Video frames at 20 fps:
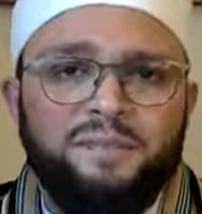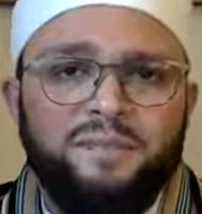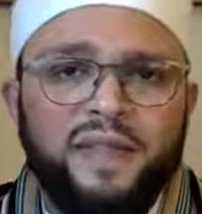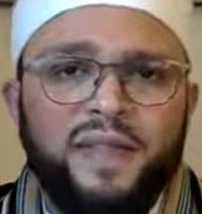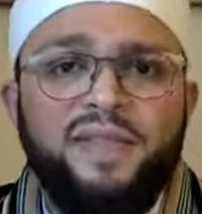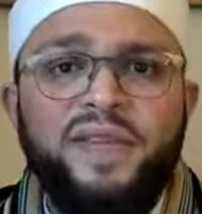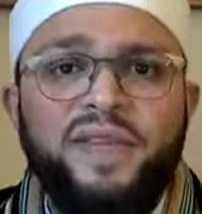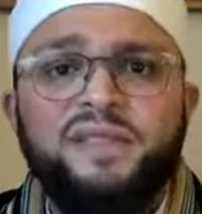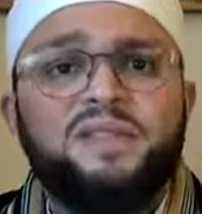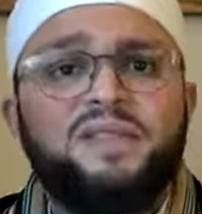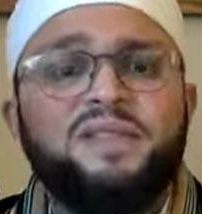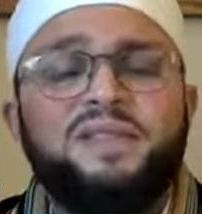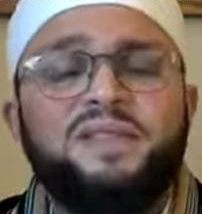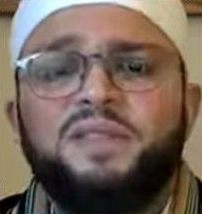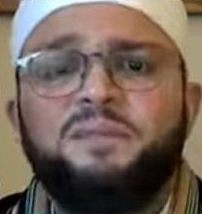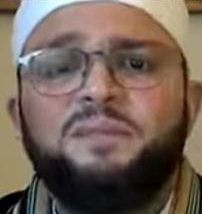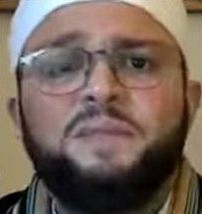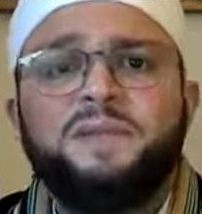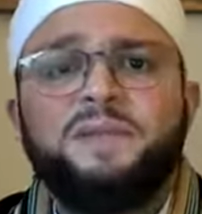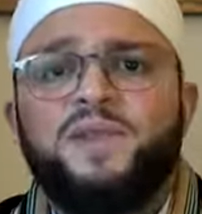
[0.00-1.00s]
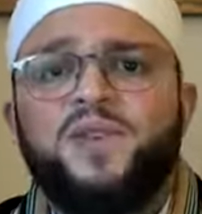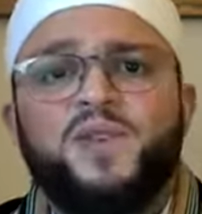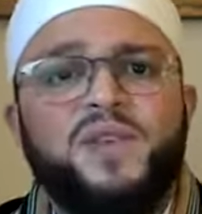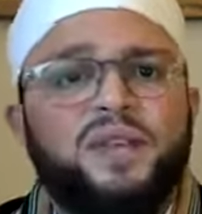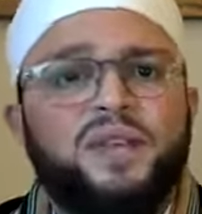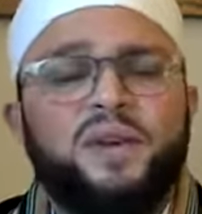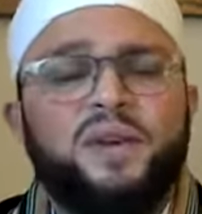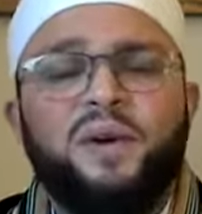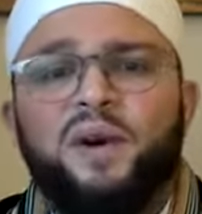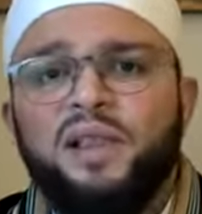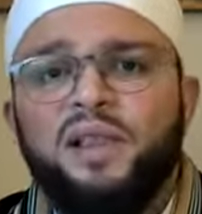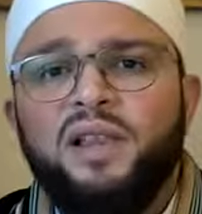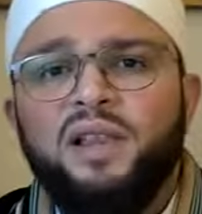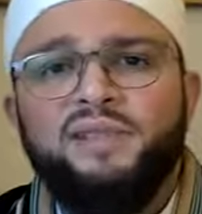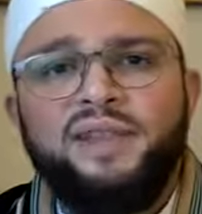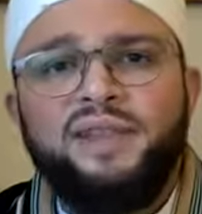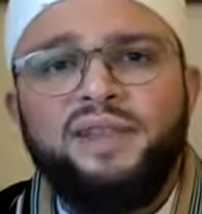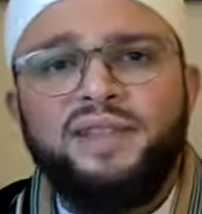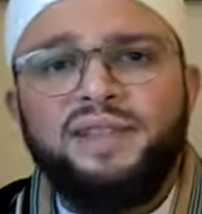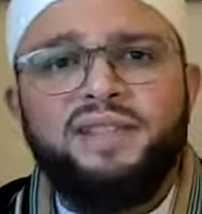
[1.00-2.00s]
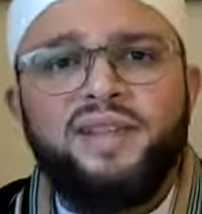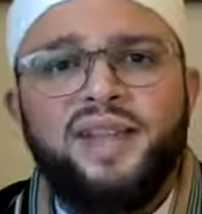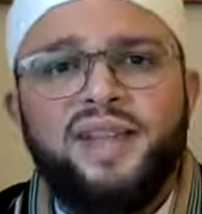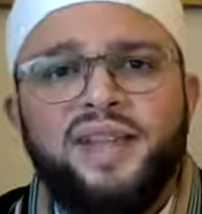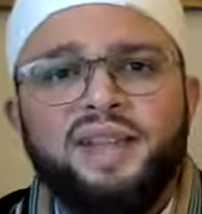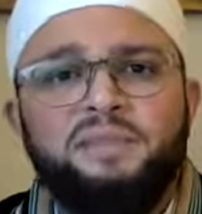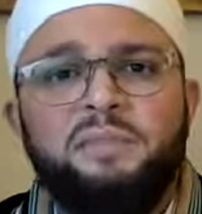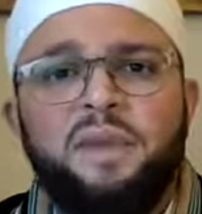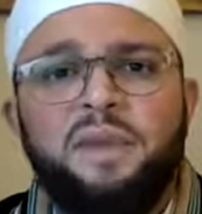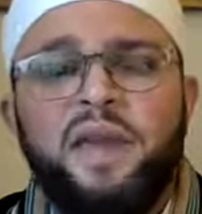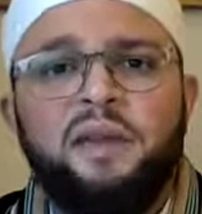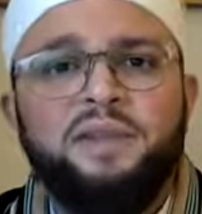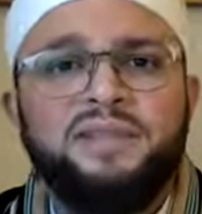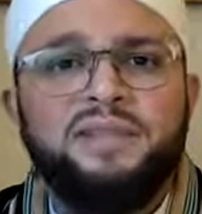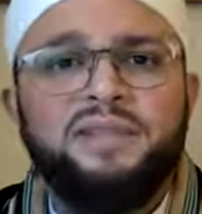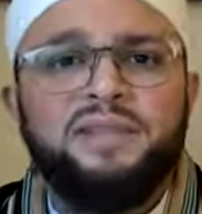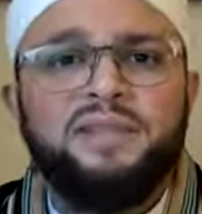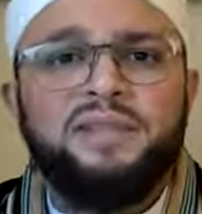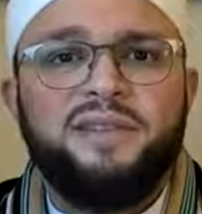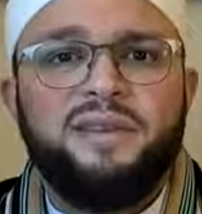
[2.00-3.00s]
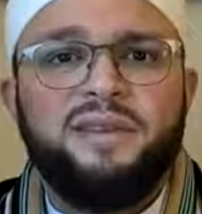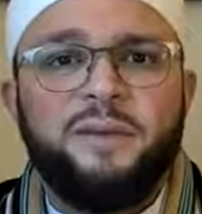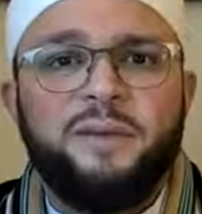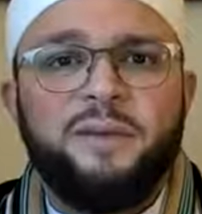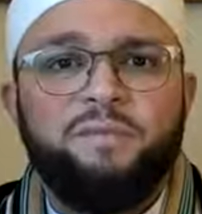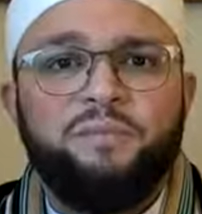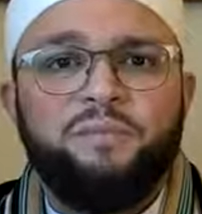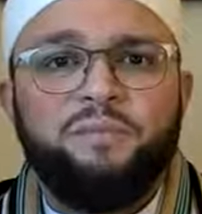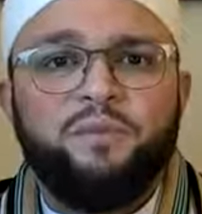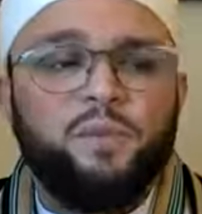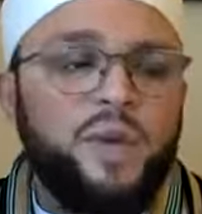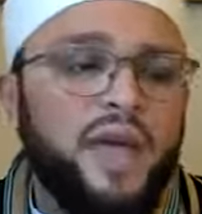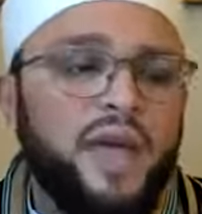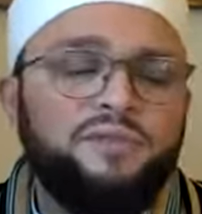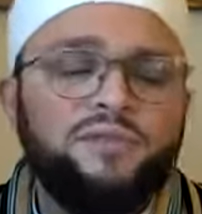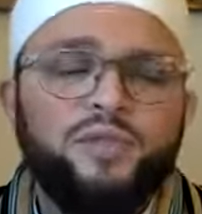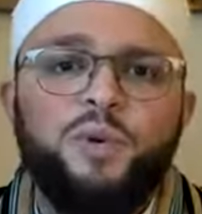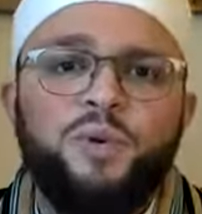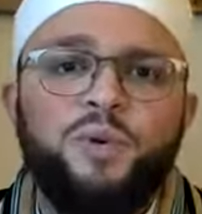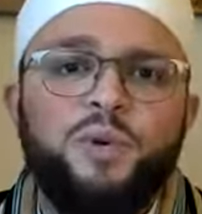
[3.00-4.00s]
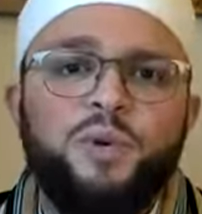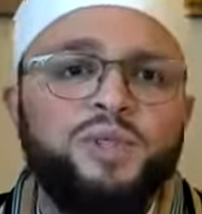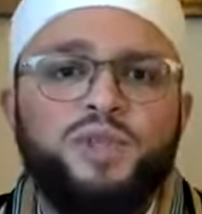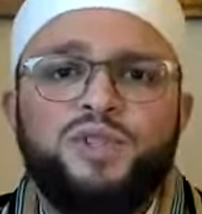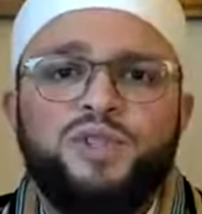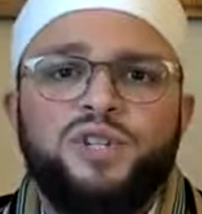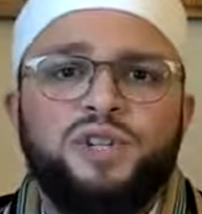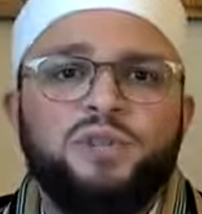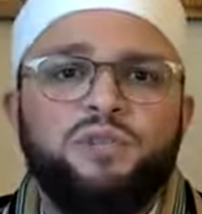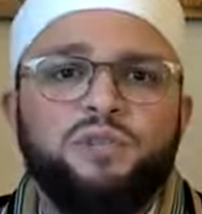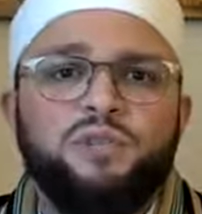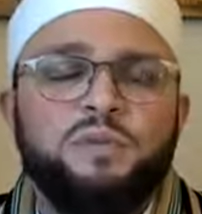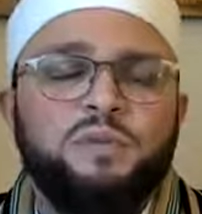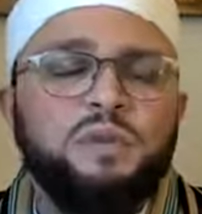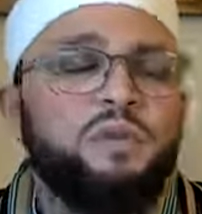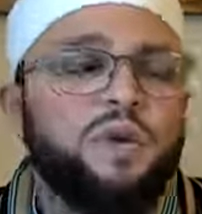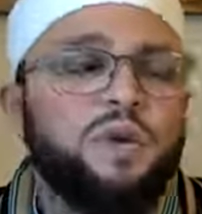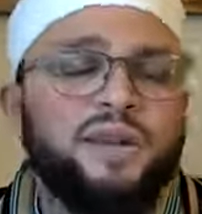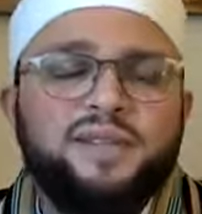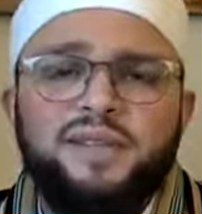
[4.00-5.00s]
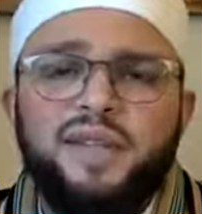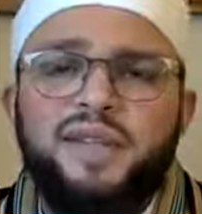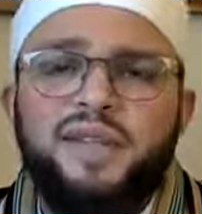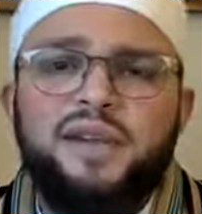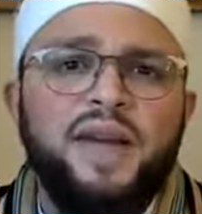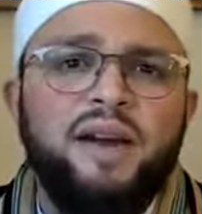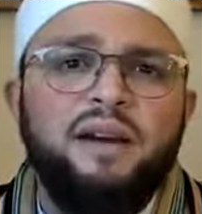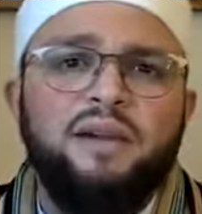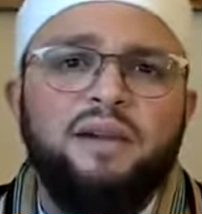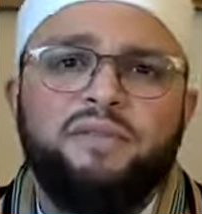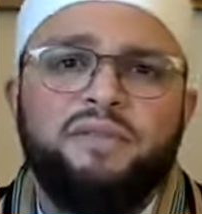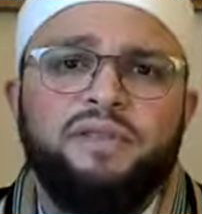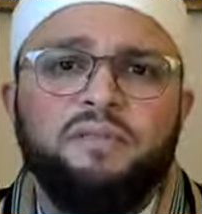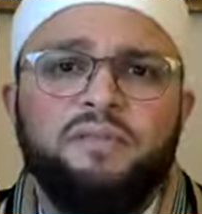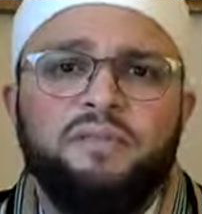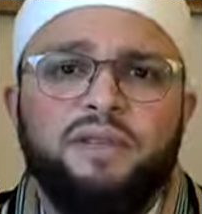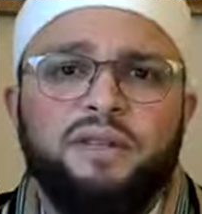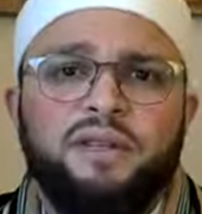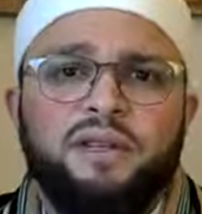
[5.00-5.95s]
And that's the disposition that all of us as parents, we have towards our children. We want to take care of them.